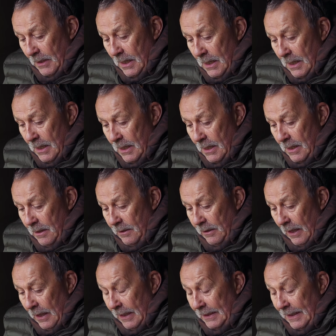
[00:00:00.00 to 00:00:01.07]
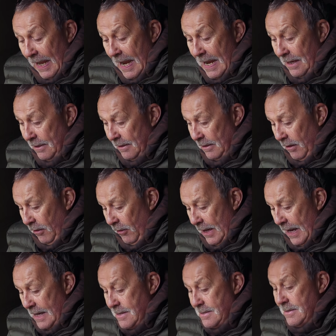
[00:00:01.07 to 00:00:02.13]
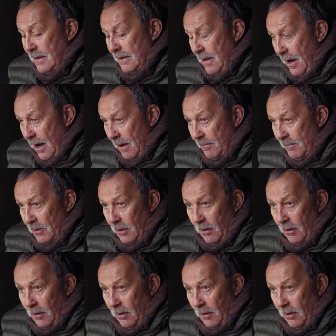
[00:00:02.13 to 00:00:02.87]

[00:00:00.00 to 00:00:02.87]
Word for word: and, and again I ended up